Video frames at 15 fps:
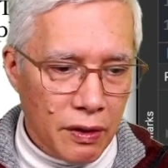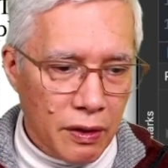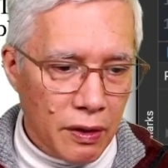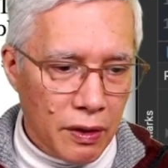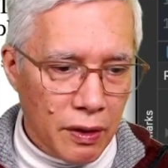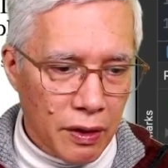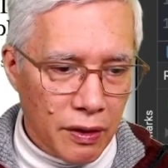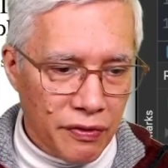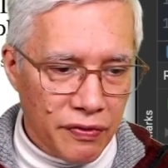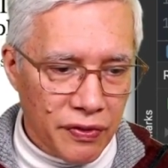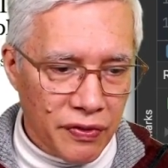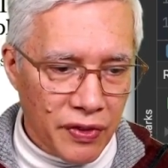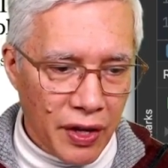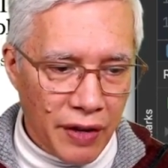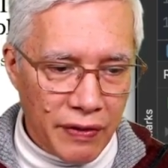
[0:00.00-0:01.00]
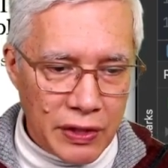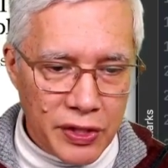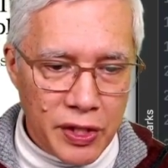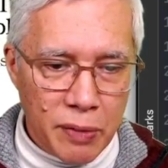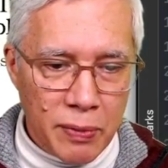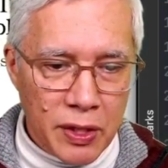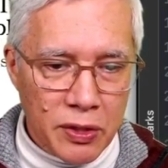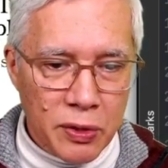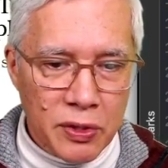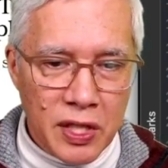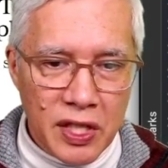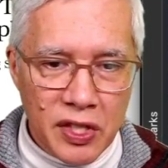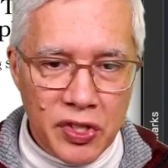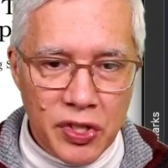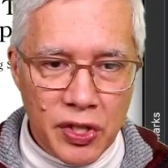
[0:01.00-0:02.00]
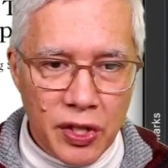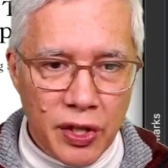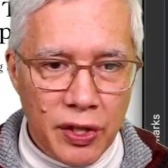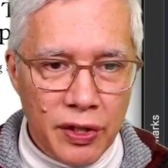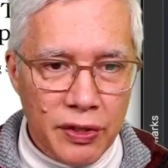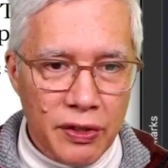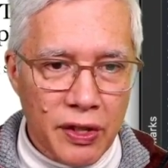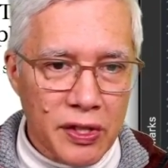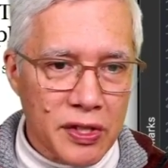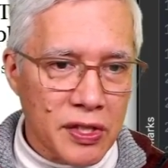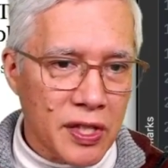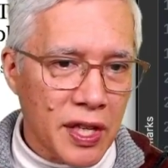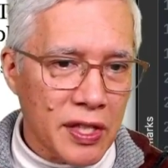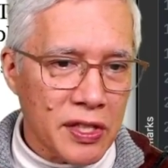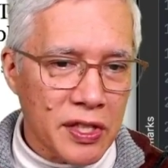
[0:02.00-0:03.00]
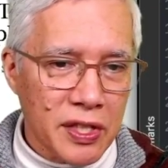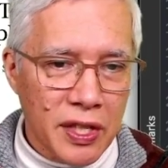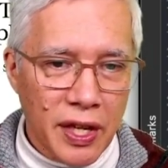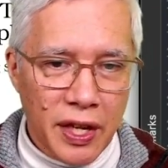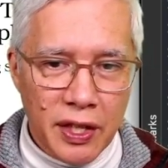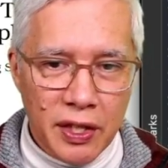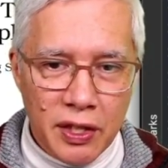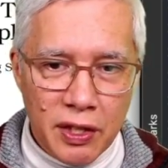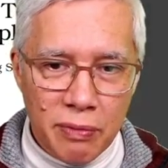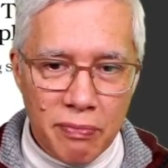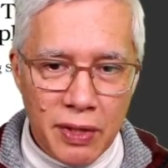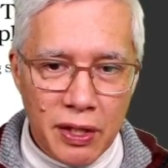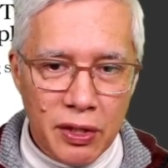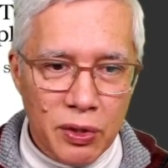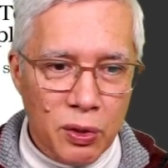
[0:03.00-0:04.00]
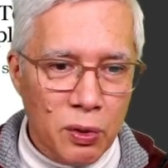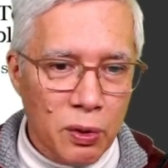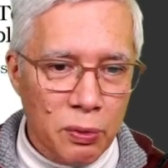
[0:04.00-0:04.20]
If you haven't seen me do TCR, that's test and commit or